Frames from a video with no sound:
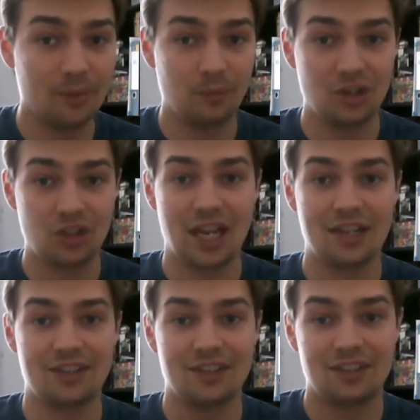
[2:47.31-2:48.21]
in which
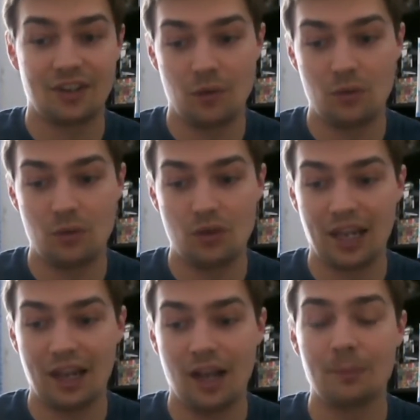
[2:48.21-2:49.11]
case, and so you'll
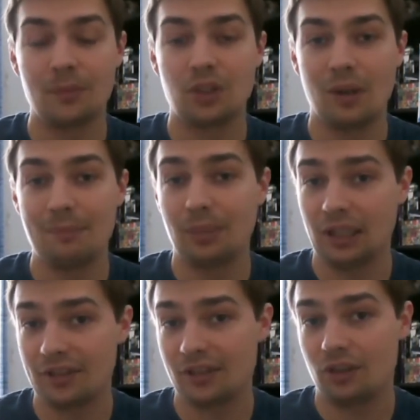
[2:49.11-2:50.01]
get up to a
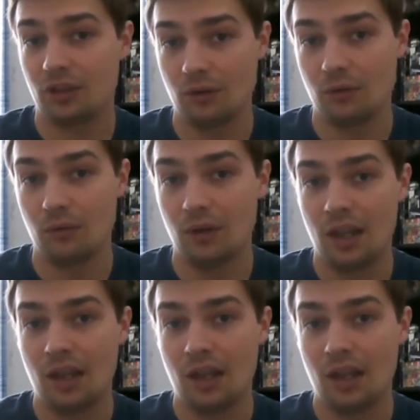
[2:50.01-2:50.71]
+2